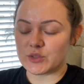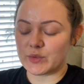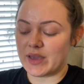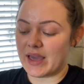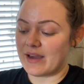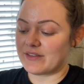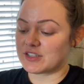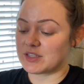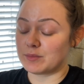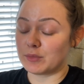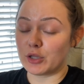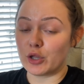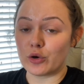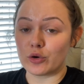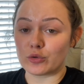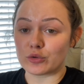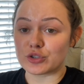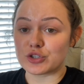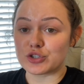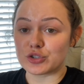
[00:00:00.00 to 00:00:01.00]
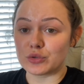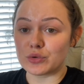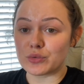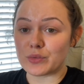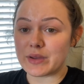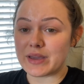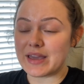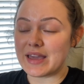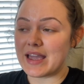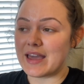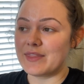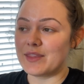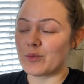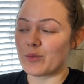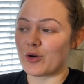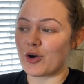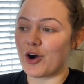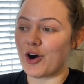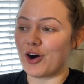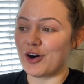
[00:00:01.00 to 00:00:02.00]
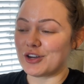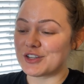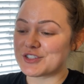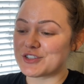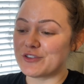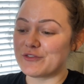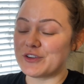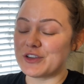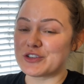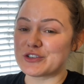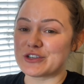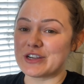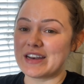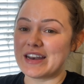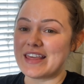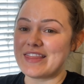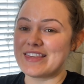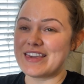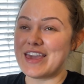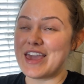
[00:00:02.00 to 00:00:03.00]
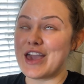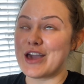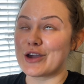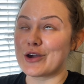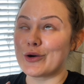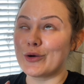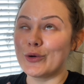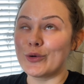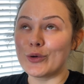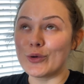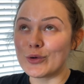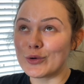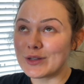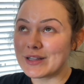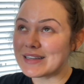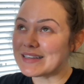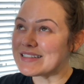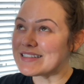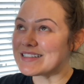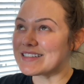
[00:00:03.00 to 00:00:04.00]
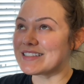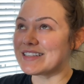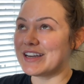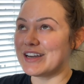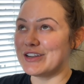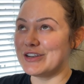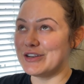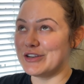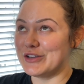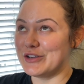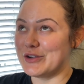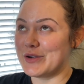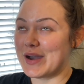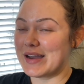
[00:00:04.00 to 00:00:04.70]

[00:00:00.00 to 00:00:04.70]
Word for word: we have some local jewelry, and then we're also featuring the coolest new